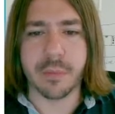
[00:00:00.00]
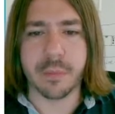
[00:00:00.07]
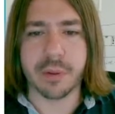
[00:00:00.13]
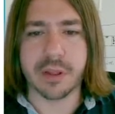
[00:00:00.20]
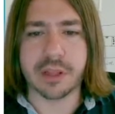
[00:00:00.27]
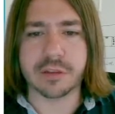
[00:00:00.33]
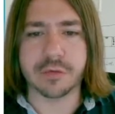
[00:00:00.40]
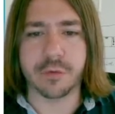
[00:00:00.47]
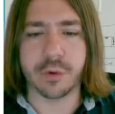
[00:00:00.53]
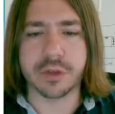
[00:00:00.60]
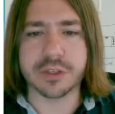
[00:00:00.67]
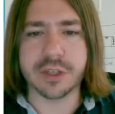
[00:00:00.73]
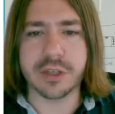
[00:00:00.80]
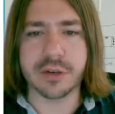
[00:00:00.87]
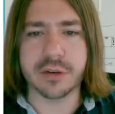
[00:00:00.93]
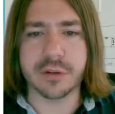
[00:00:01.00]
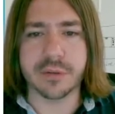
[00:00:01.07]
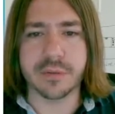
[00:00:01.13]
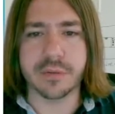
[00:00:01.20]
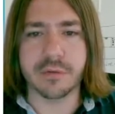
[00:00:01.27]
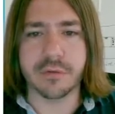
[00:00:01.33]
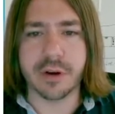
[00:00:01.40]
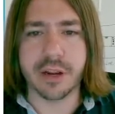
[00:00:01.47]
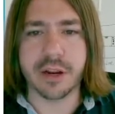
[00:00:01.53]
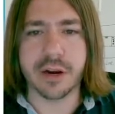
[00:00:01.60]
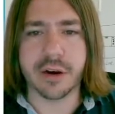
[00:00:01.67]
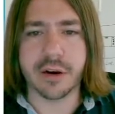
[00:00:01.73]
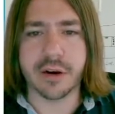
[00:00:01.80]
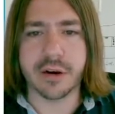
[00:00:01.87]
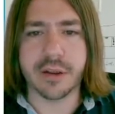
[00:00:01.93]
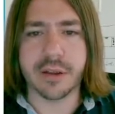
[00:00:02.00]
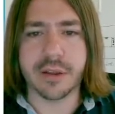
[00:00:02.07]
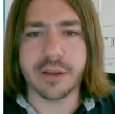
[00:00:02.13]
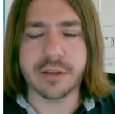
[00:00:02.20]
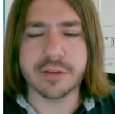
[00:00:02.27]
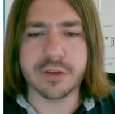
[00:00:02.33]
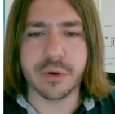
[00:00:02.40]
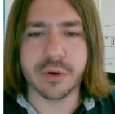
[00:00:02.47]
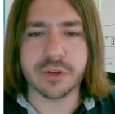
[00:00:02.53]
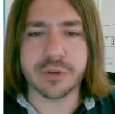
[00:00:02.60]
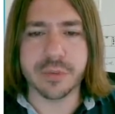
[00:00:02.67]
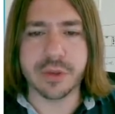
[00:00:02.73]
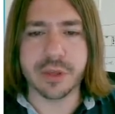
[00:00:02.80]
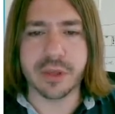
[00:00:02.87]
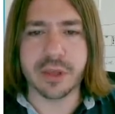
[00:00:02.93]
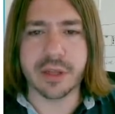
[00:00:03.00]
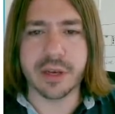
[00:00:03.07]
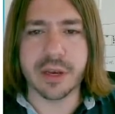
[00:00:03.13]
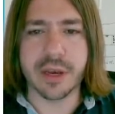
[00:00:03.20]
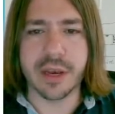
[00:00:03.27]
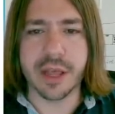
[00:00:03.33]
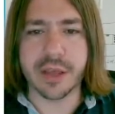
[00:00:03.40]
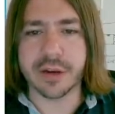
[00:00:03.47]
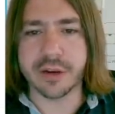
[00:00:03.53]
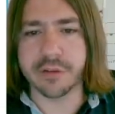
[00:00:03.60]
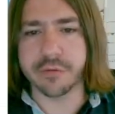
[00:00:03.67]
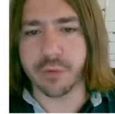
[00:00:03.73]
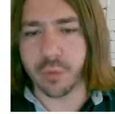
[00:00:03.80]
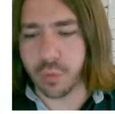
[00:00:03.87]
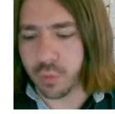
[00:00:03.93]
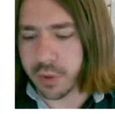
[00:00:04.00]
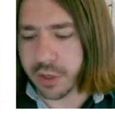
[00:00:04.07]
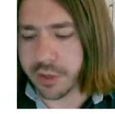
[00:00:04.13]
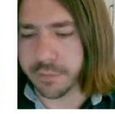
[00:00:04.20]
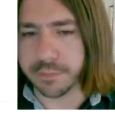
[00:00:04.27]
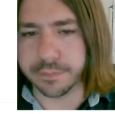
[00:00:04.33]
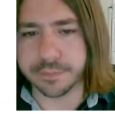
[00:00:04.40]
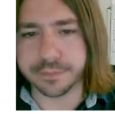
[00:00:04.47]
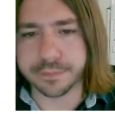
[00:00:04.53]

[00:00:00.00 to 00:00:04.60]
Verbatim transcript: plus fourteen right here is going to be negative one.